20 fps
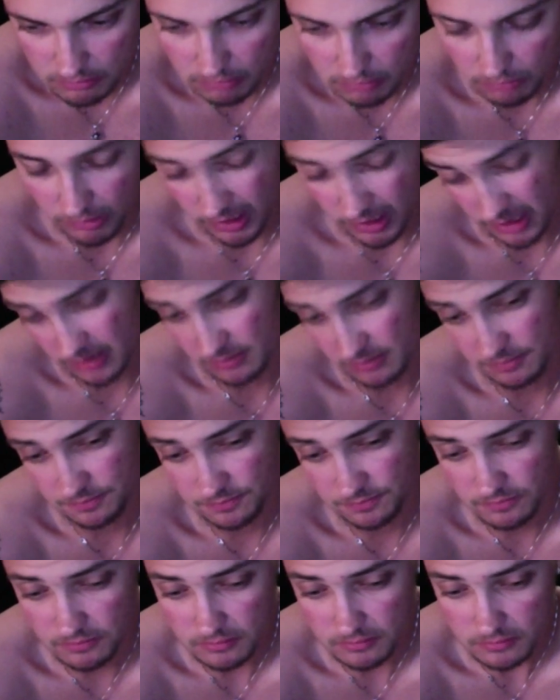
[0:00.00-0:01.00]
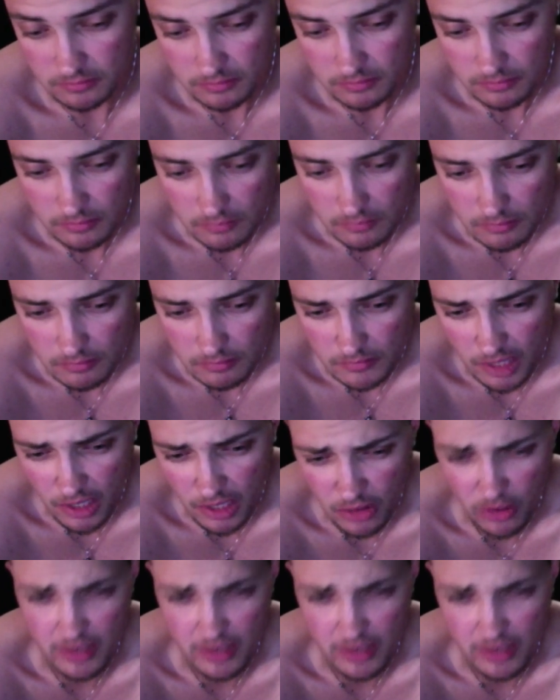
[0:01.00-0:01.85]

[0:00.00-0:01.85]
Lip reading: Well, I don't know.